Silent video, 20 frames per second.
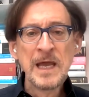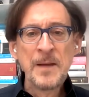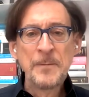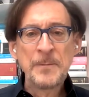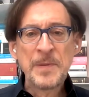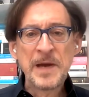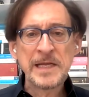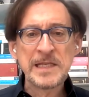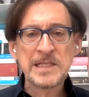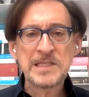
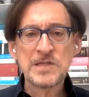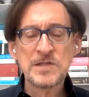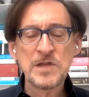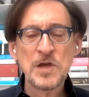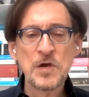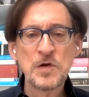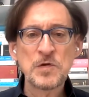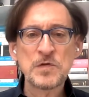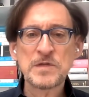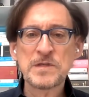But it's
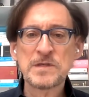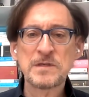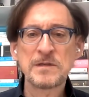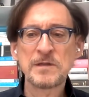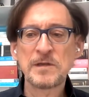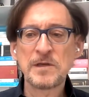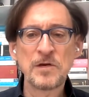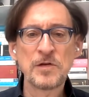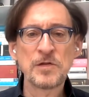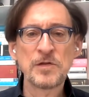those,
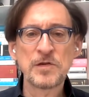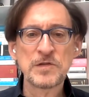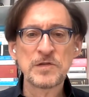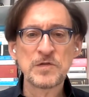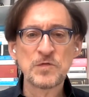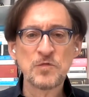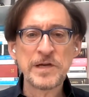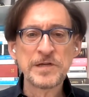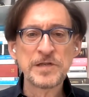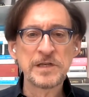you know, those
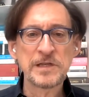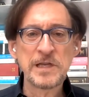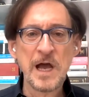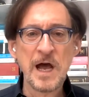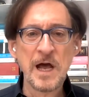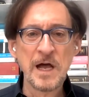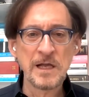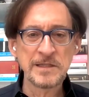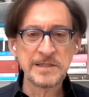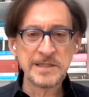Russian
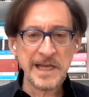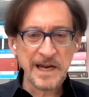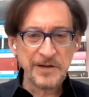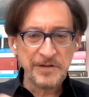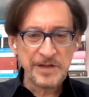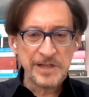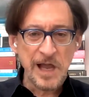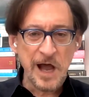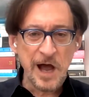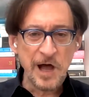dolls that have a
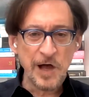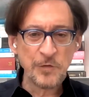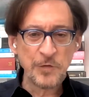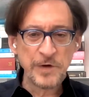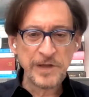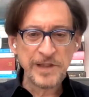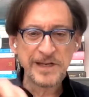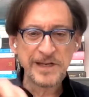doll within